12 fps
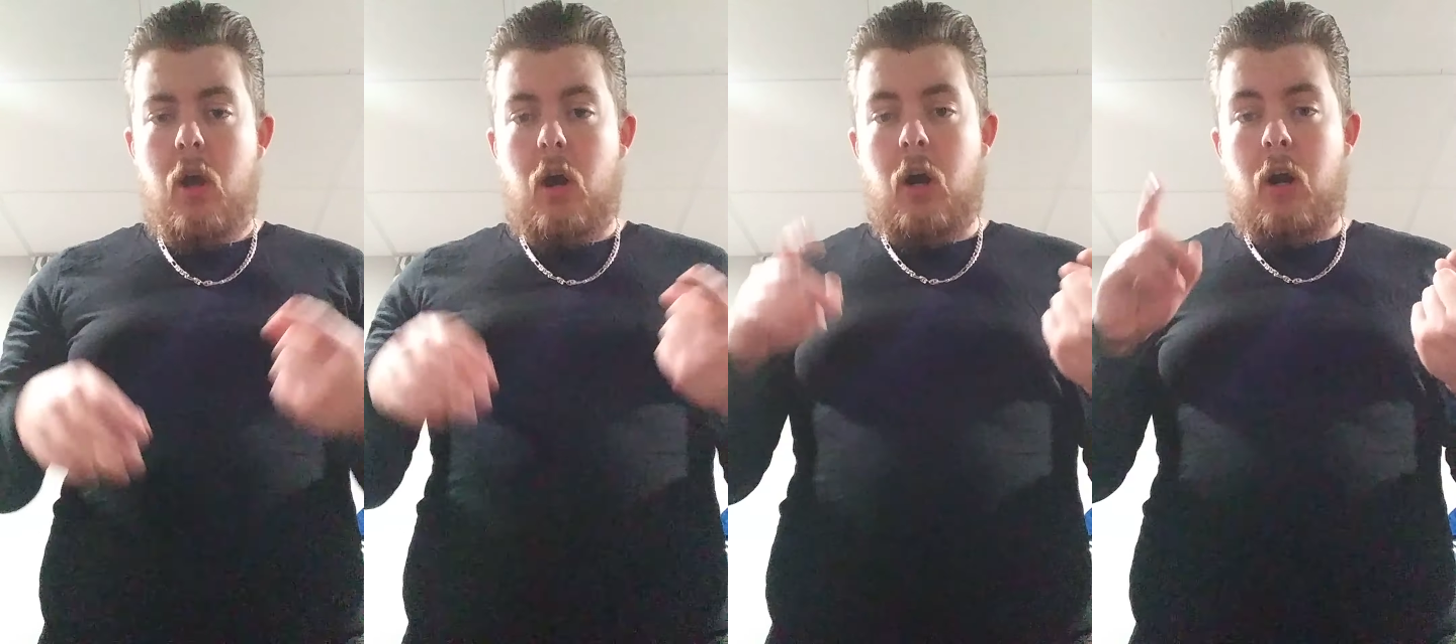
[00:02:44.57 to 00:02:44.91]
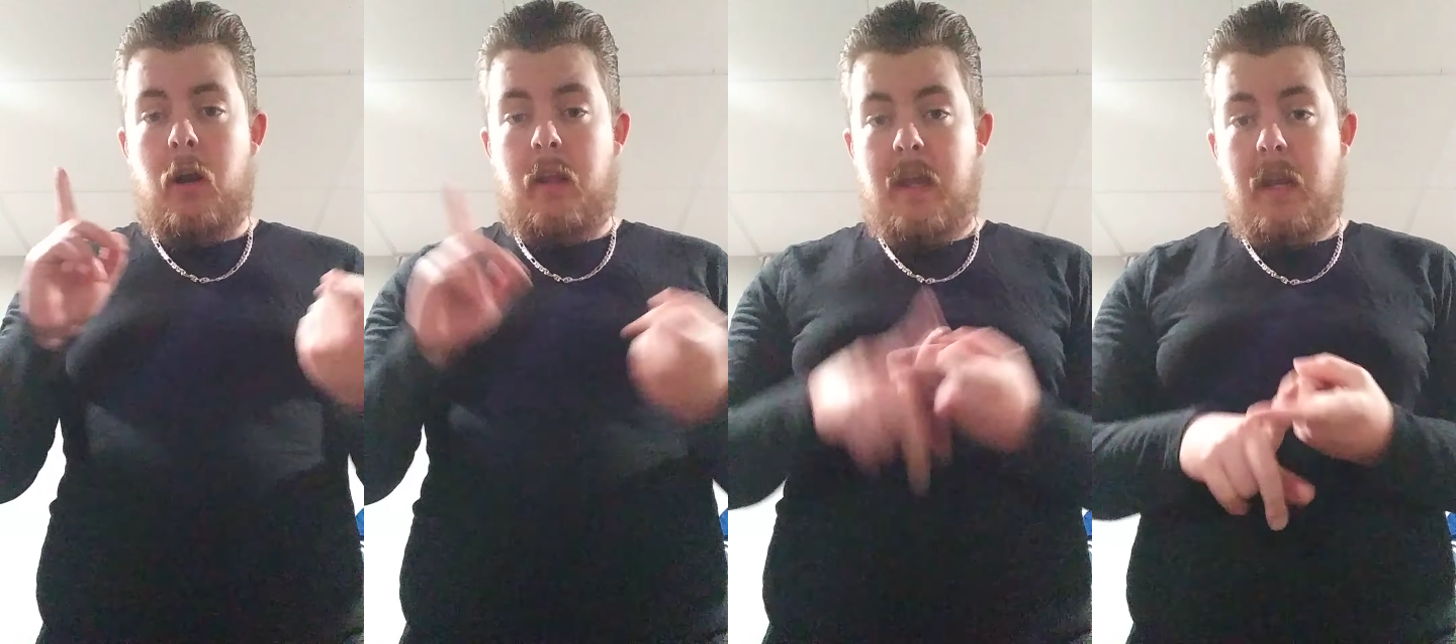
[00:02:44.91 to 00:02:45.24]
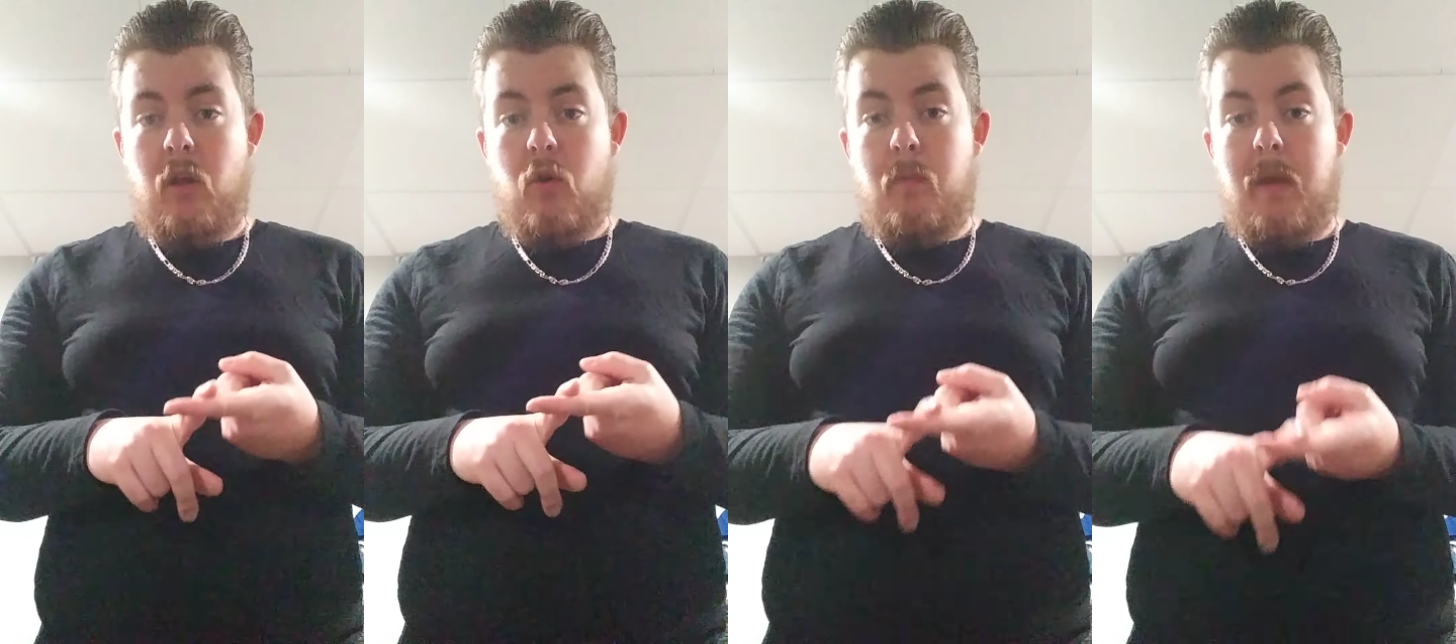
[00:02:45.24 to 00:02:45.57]
are
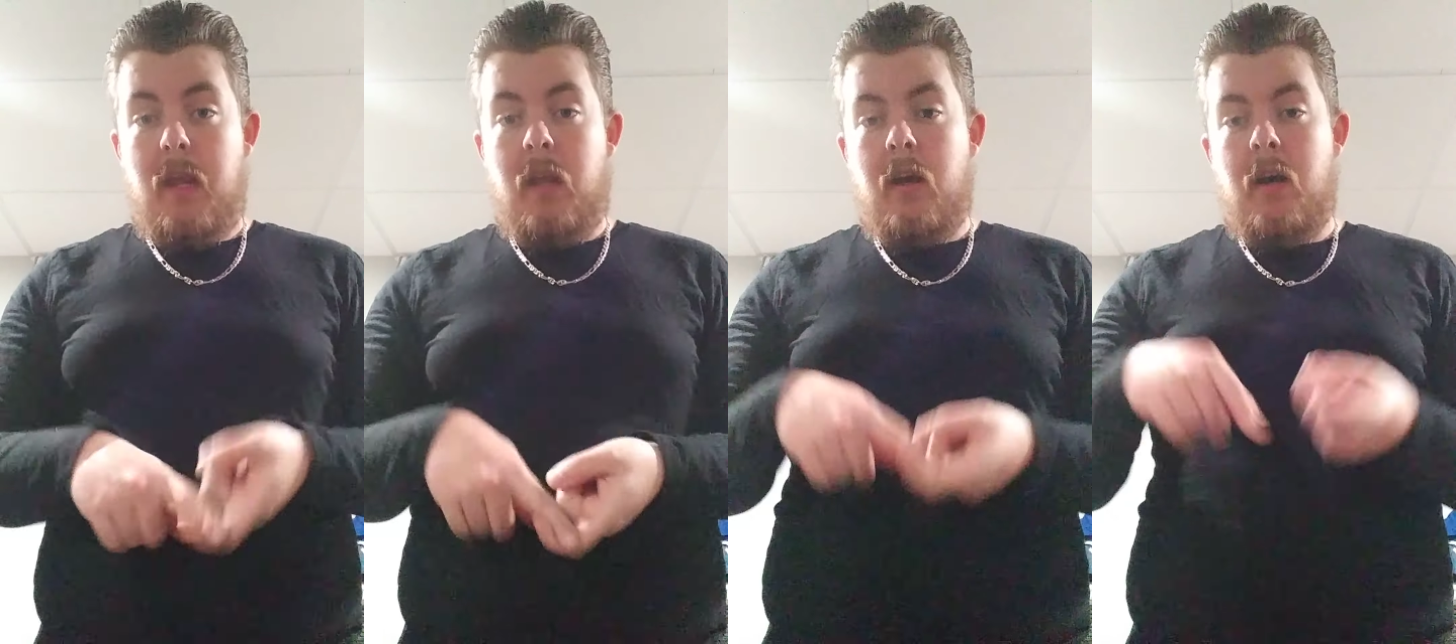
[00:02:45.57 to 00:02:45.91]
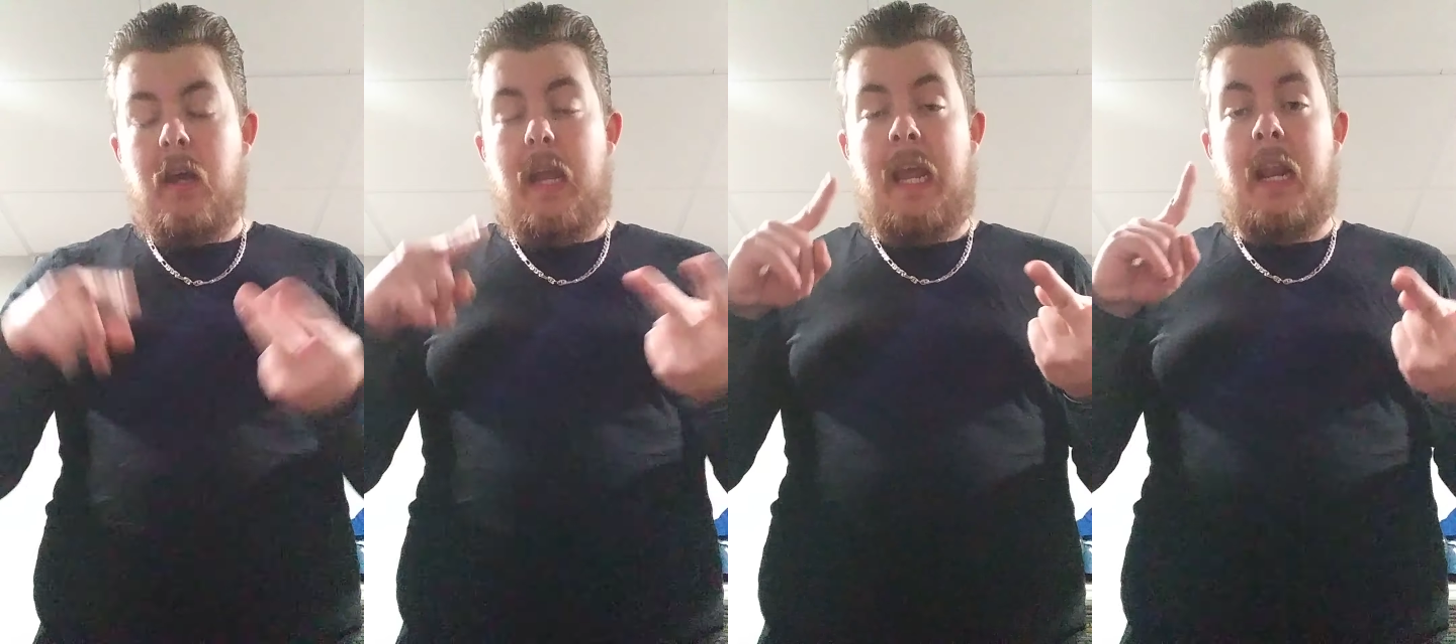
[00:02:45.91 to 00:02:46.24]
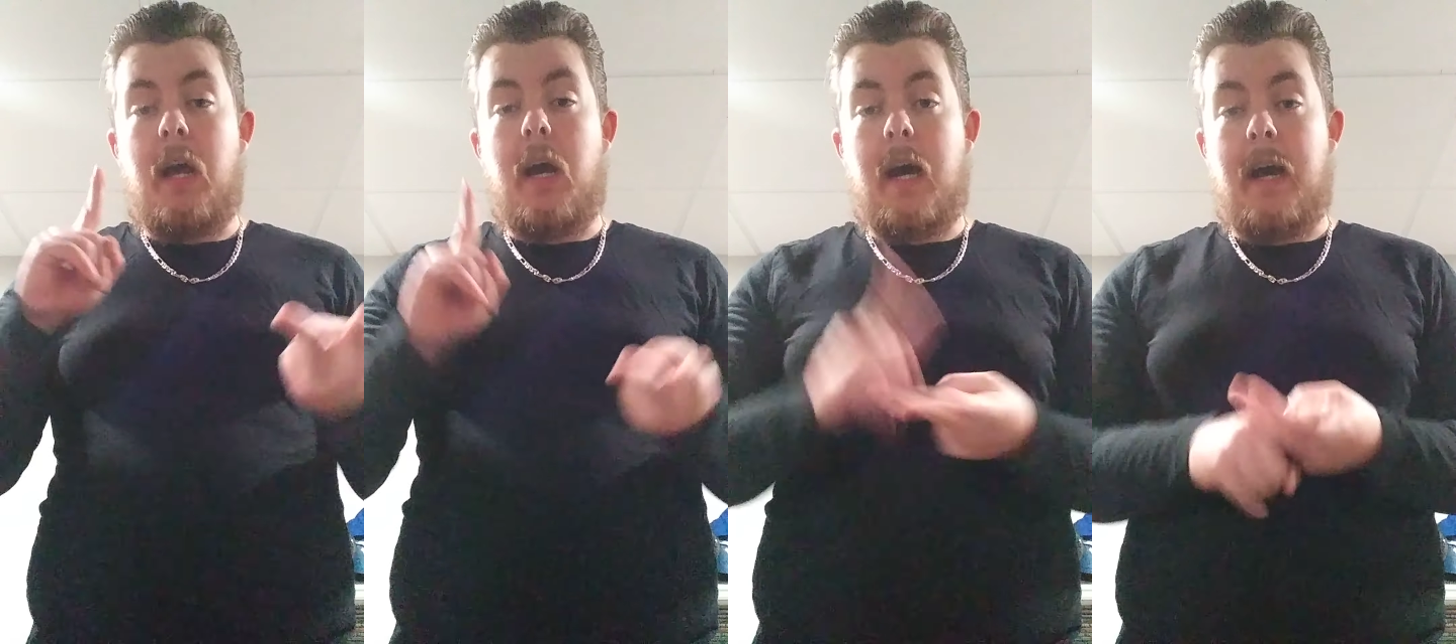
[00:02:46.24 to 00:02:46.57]
Kenny Omega
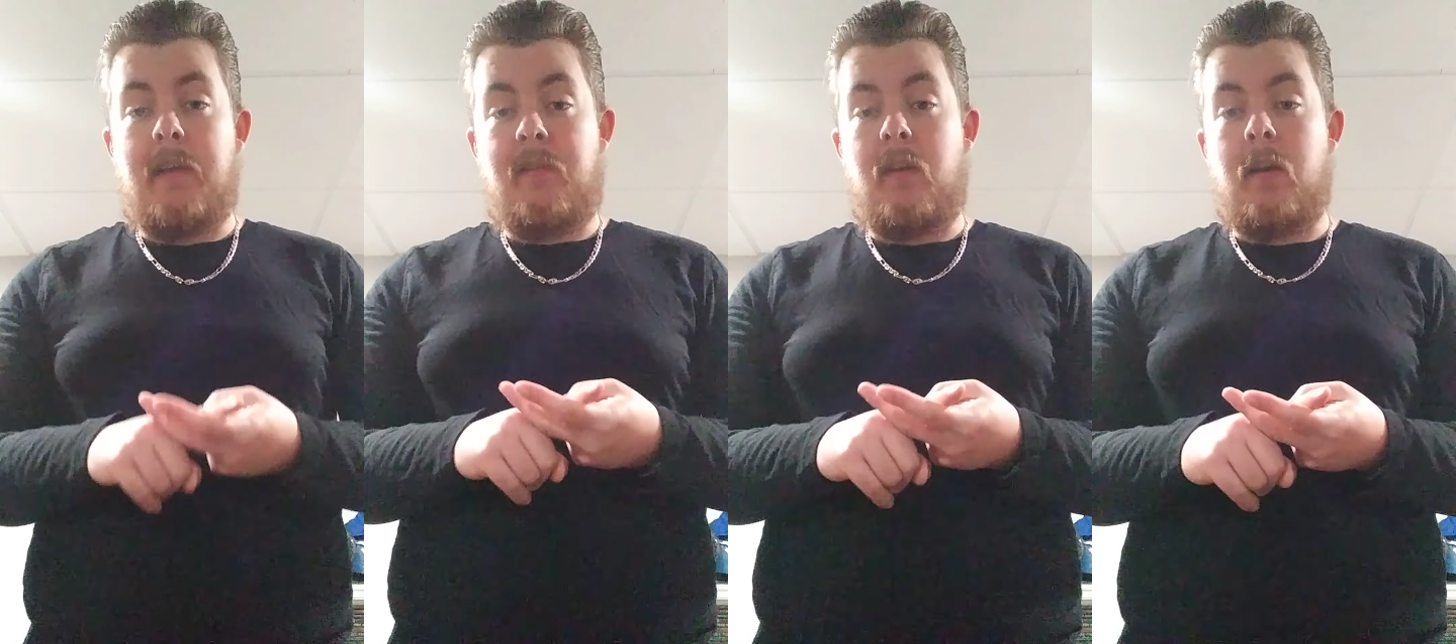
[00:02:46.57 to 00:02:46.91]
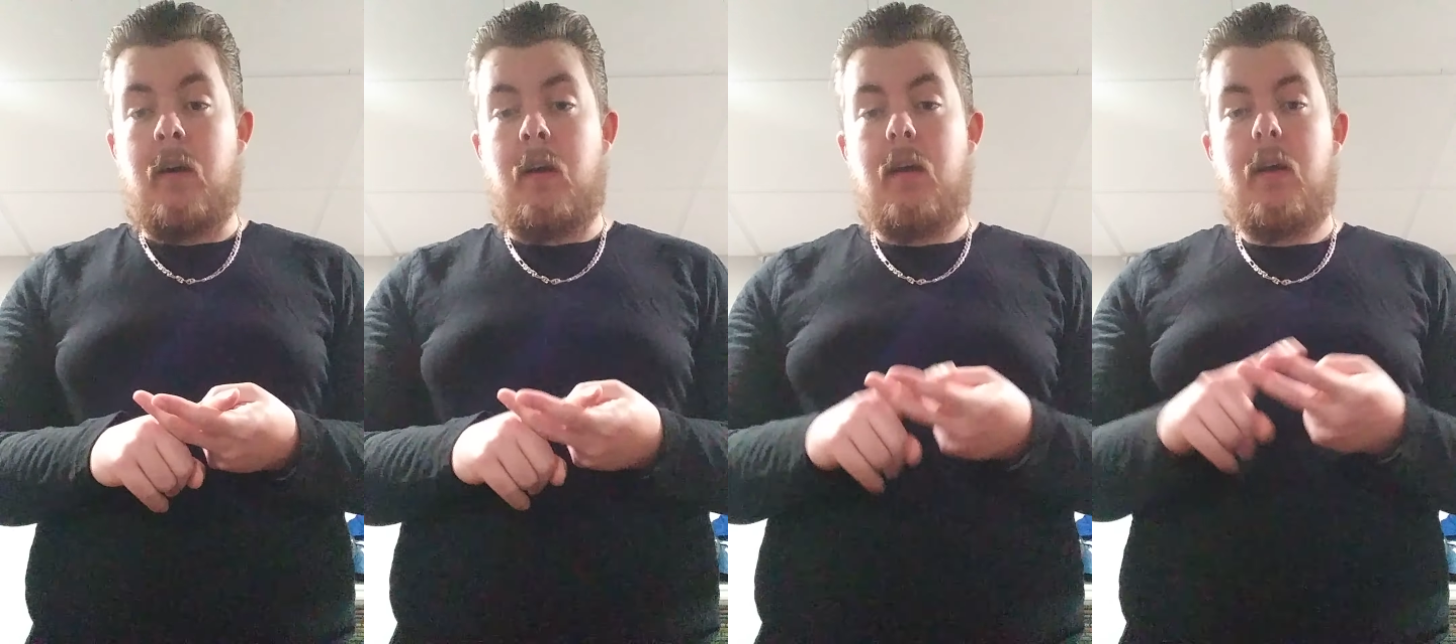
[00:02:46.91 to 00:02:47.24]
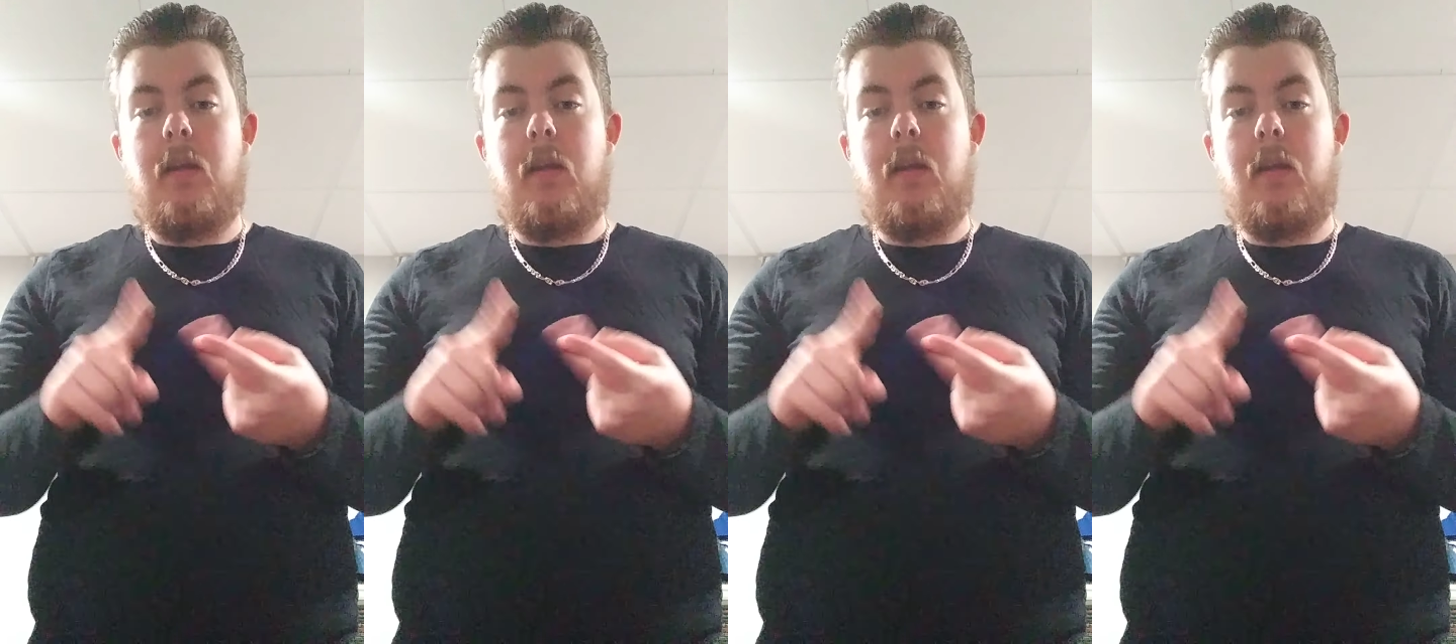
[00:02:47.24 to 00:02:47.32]
and Asuka.